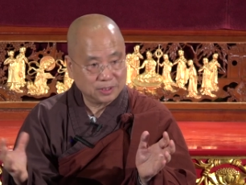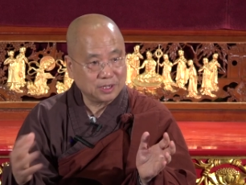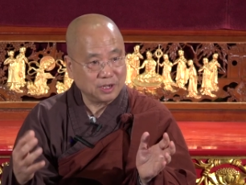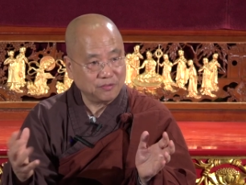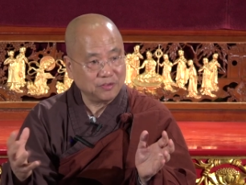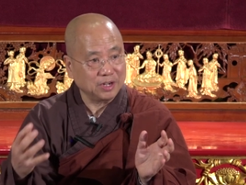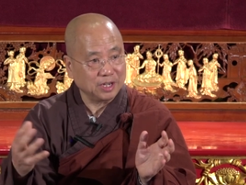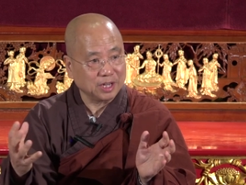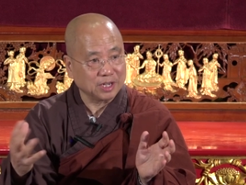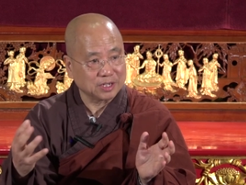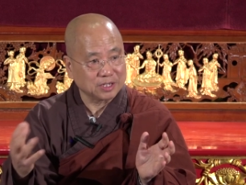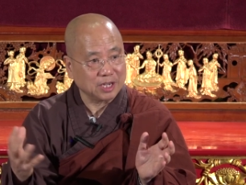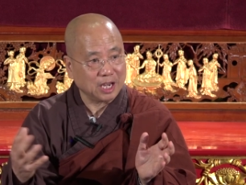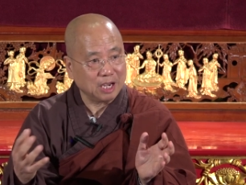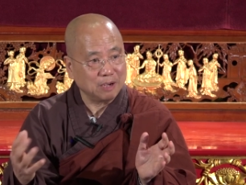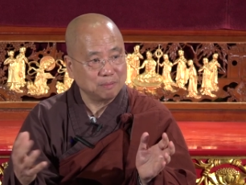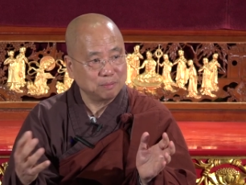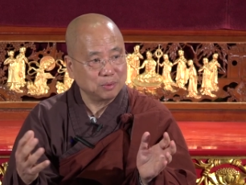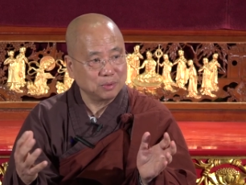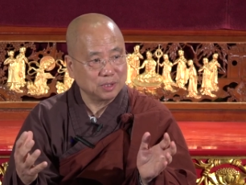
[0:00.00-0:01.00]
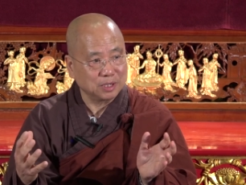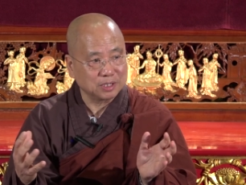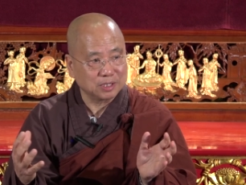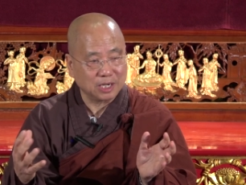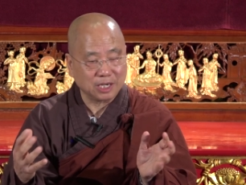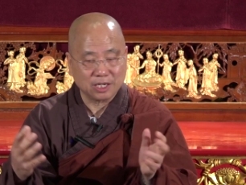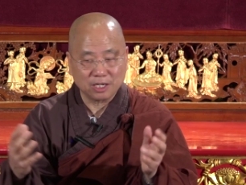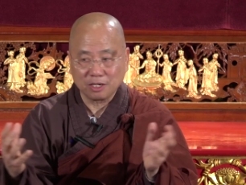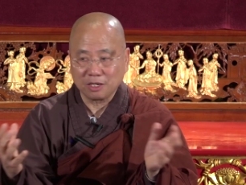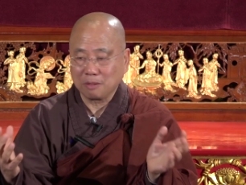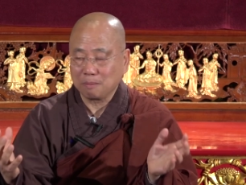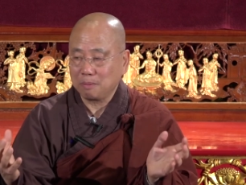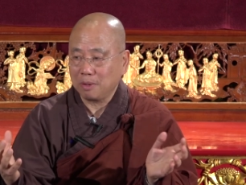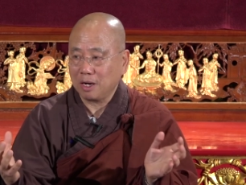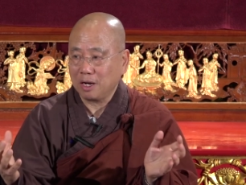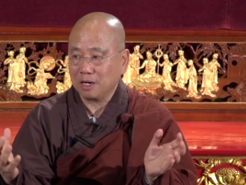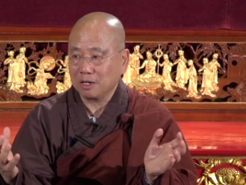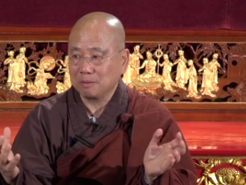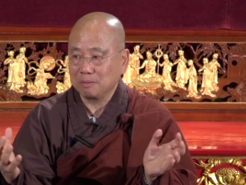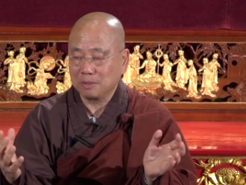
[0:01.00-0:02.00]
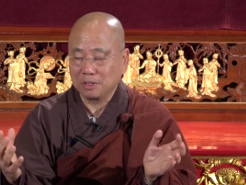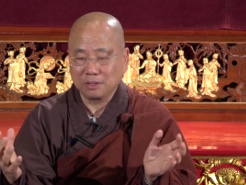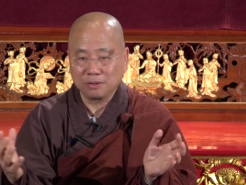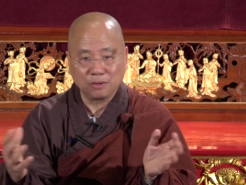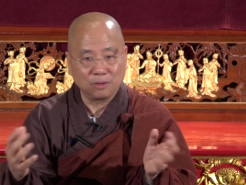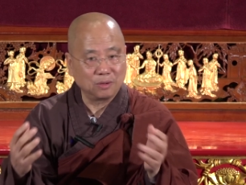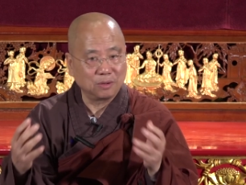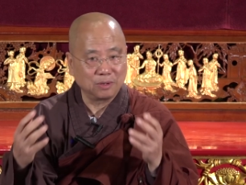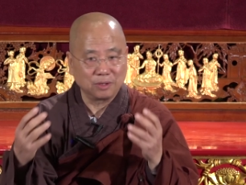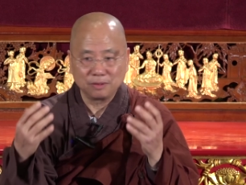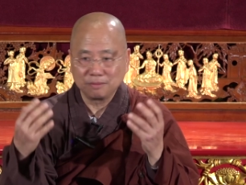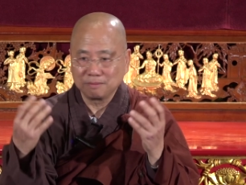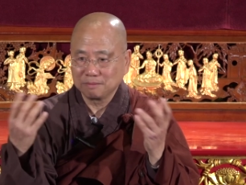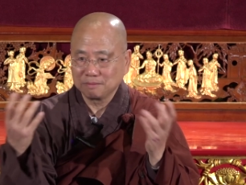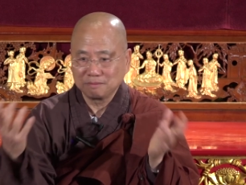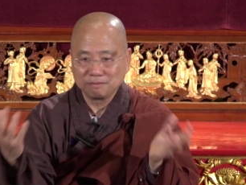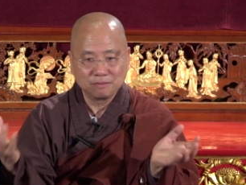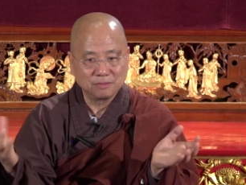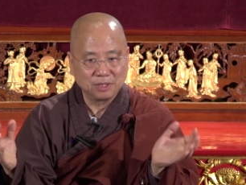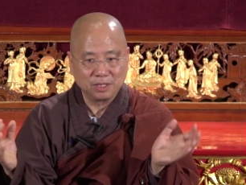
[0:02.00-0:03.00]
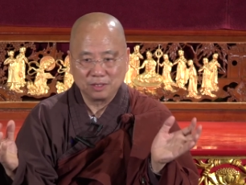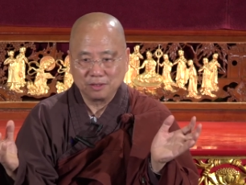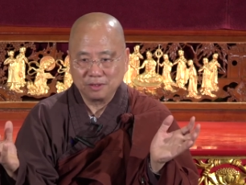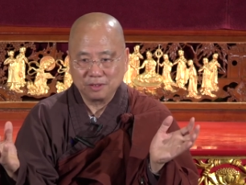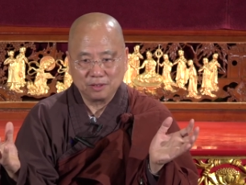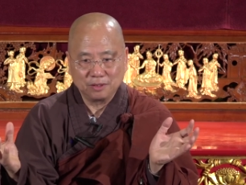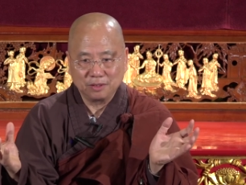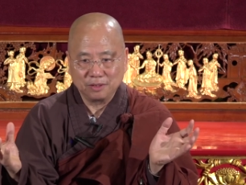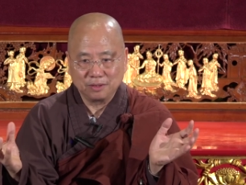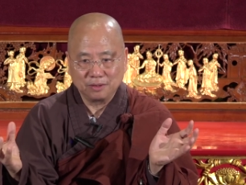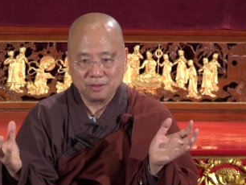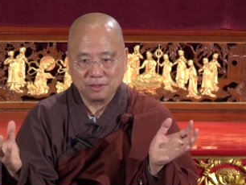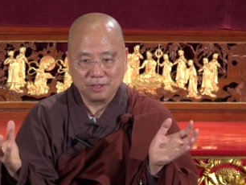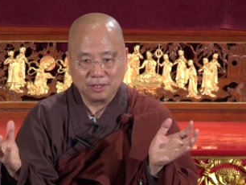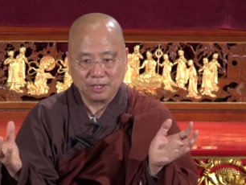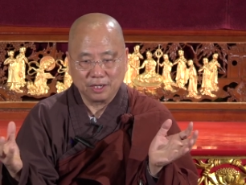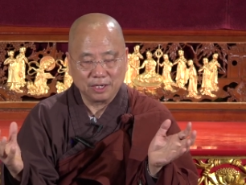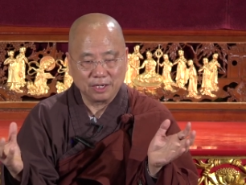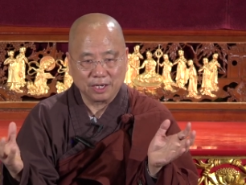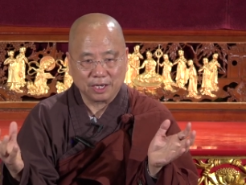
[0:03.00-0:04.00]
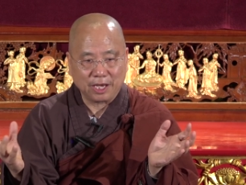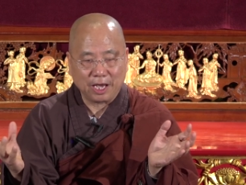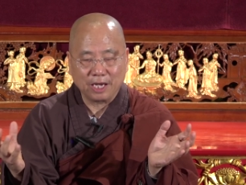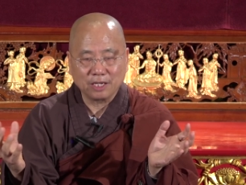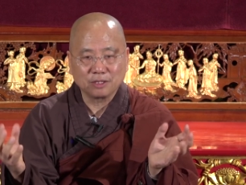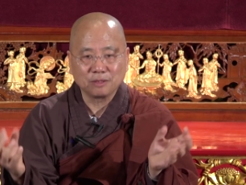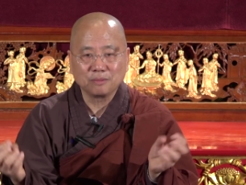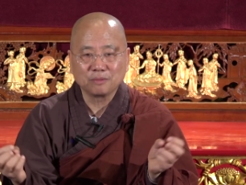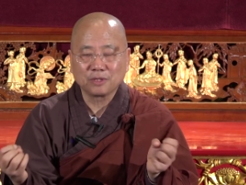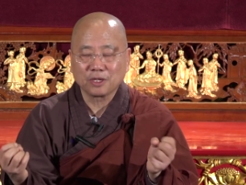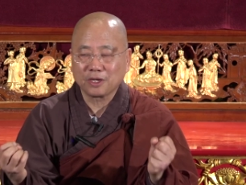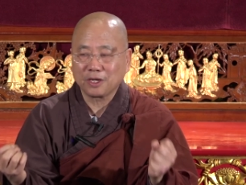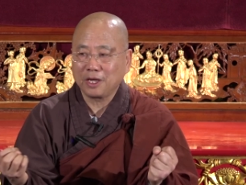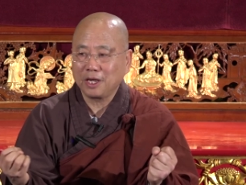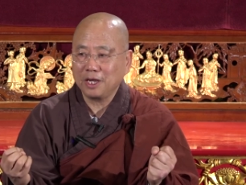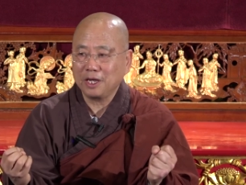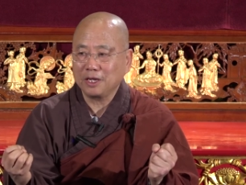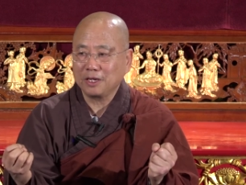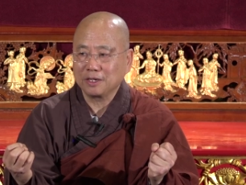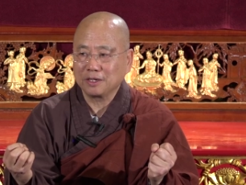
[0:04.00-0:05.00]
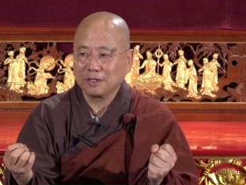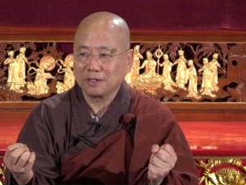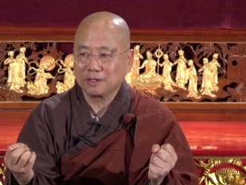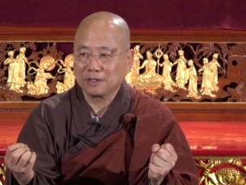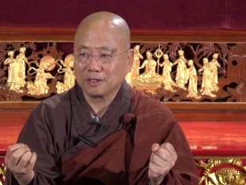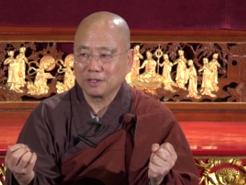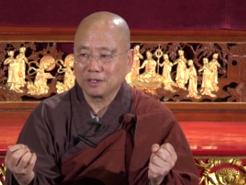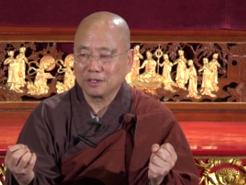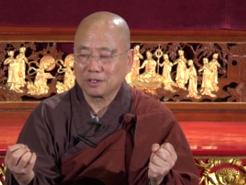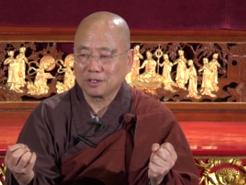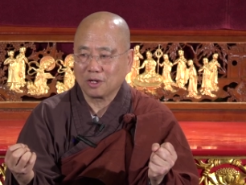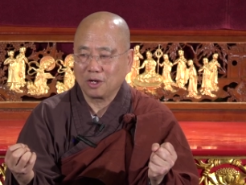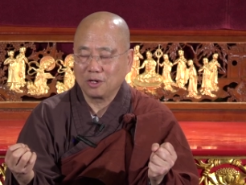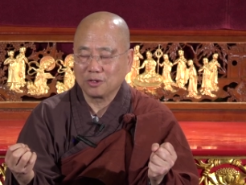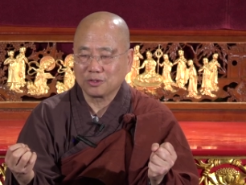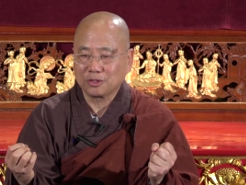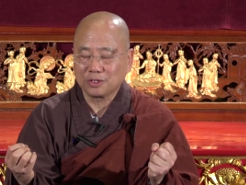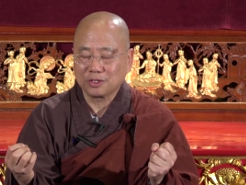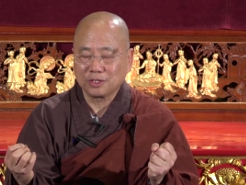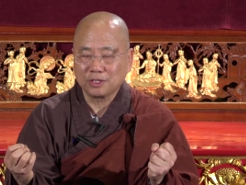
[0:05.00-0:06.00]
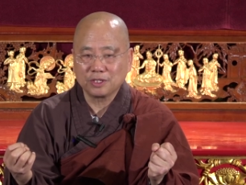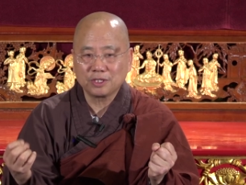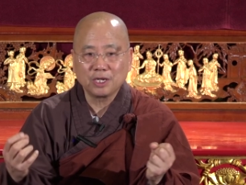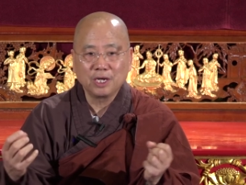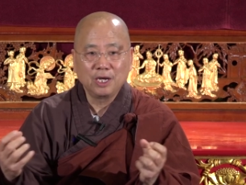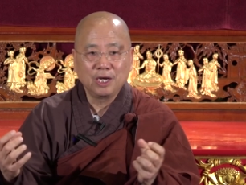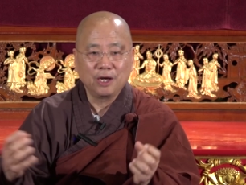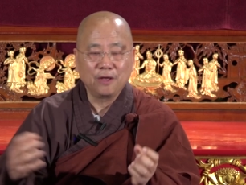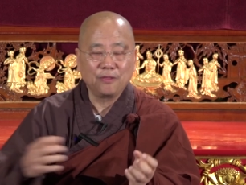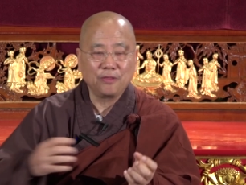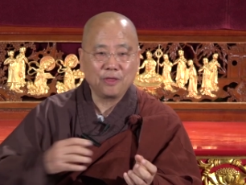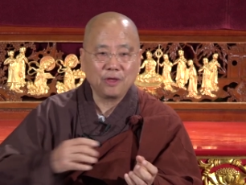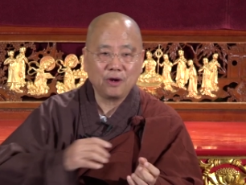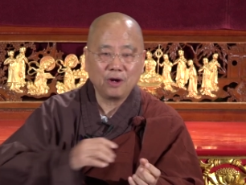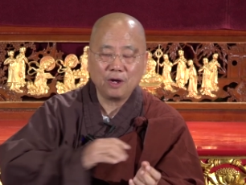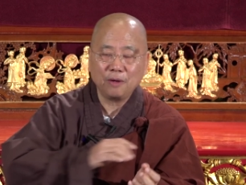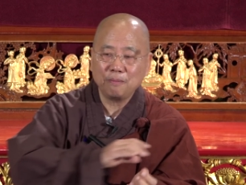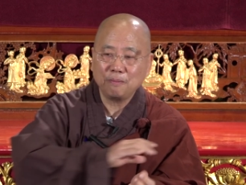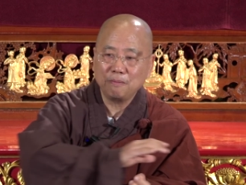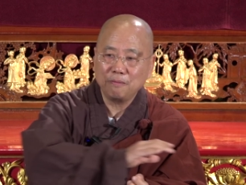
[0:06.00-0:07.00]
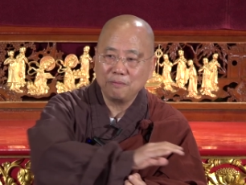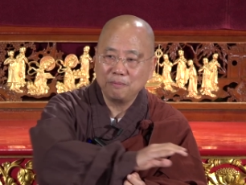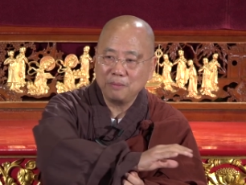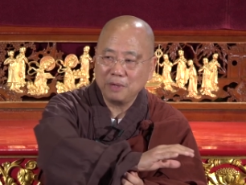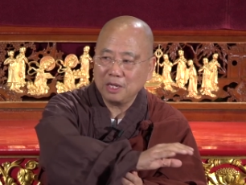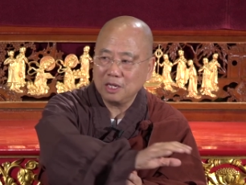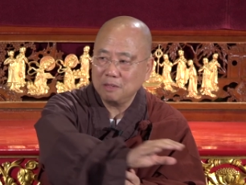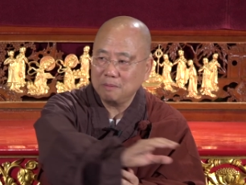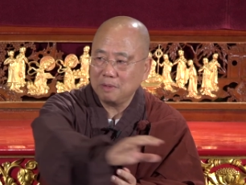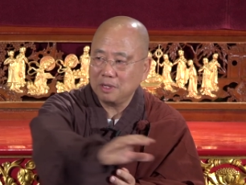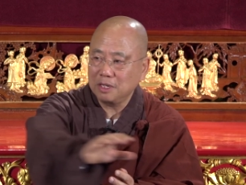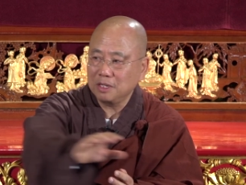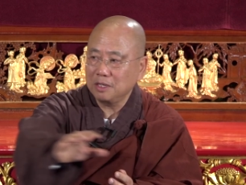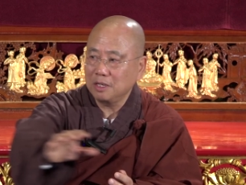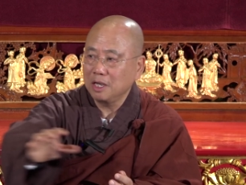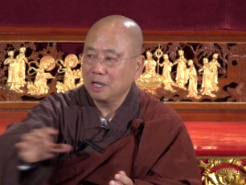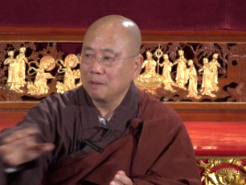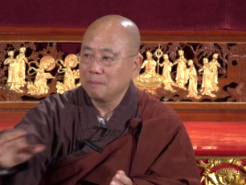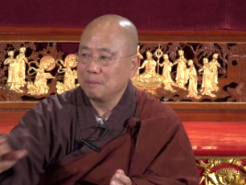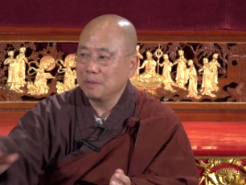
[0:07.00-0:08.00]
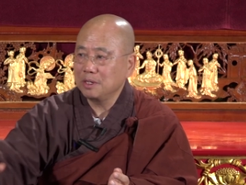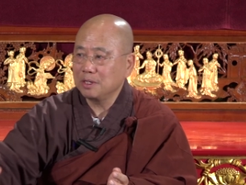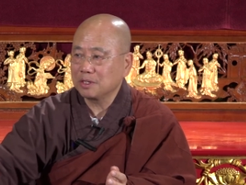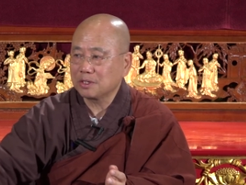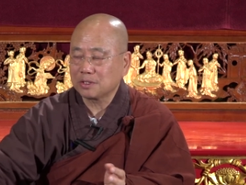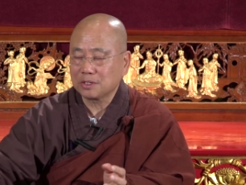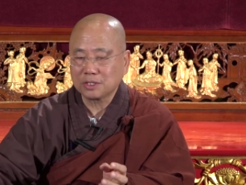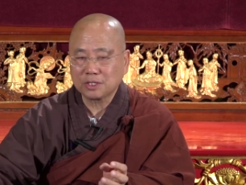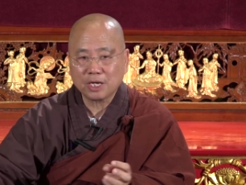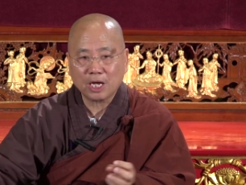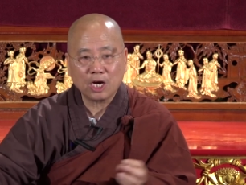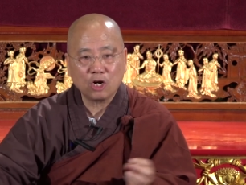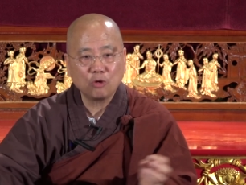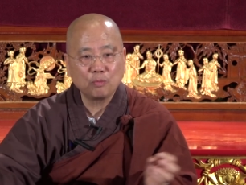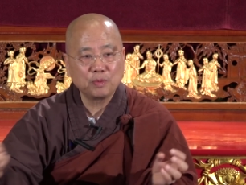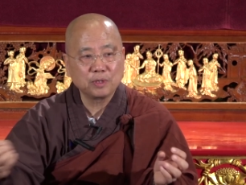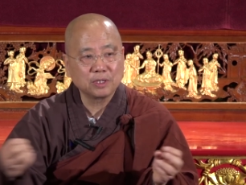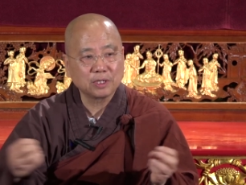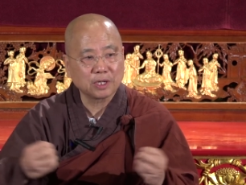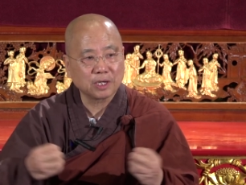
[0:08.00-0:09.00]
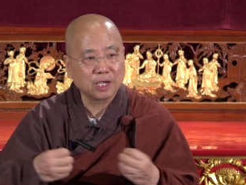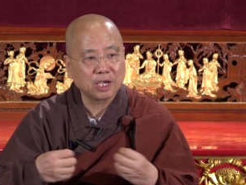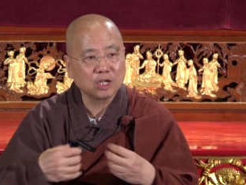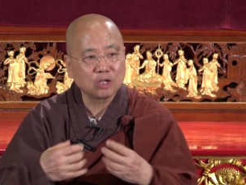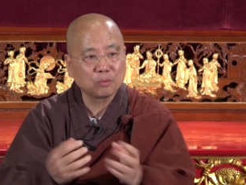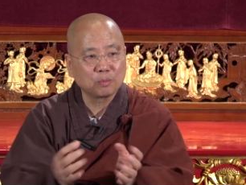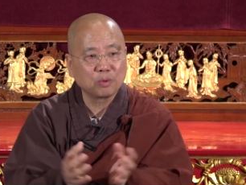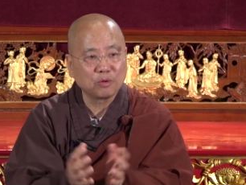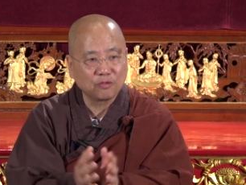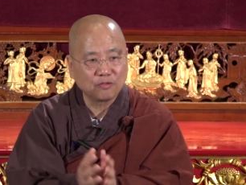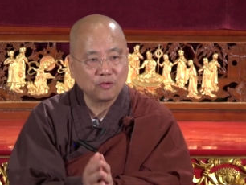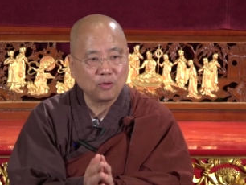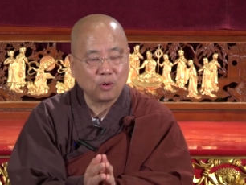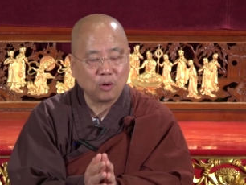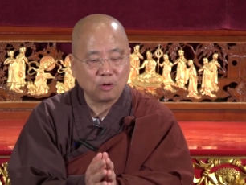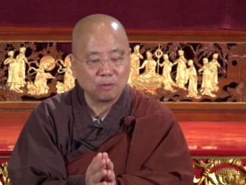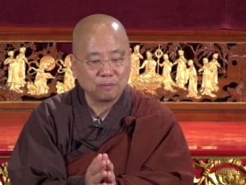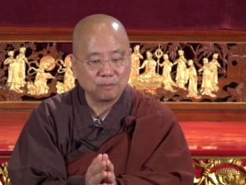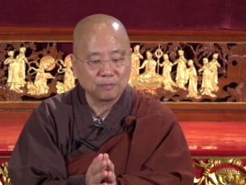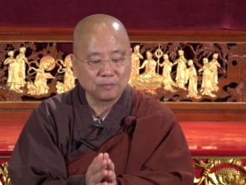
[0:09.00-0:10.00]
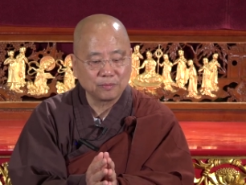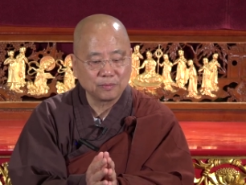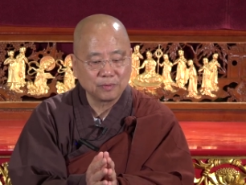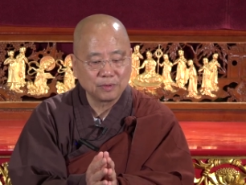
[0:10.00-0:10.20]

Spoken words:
Giving an example, as like in a parliament or in a kingdom, the king is the consciousness, and there are many, many ministers helping the king to perform.